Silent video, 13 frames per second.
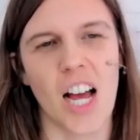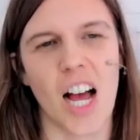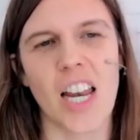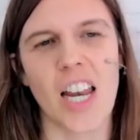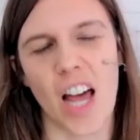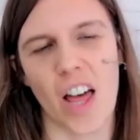
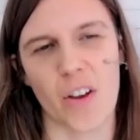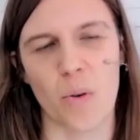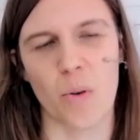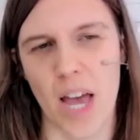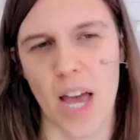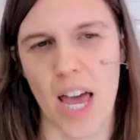another
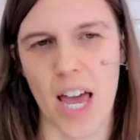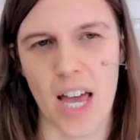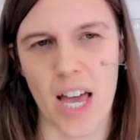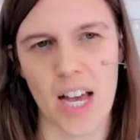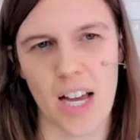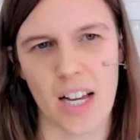
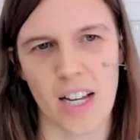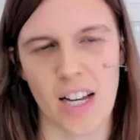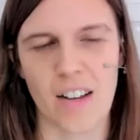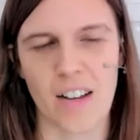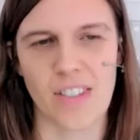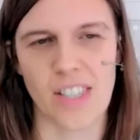way
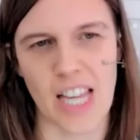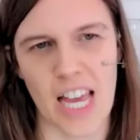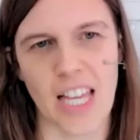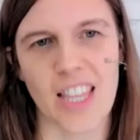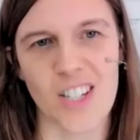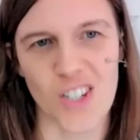of
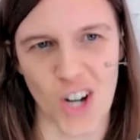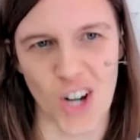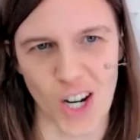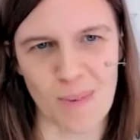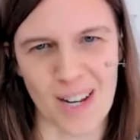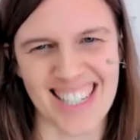saying the
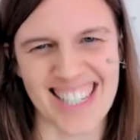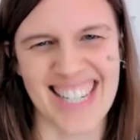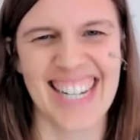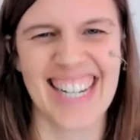judgment.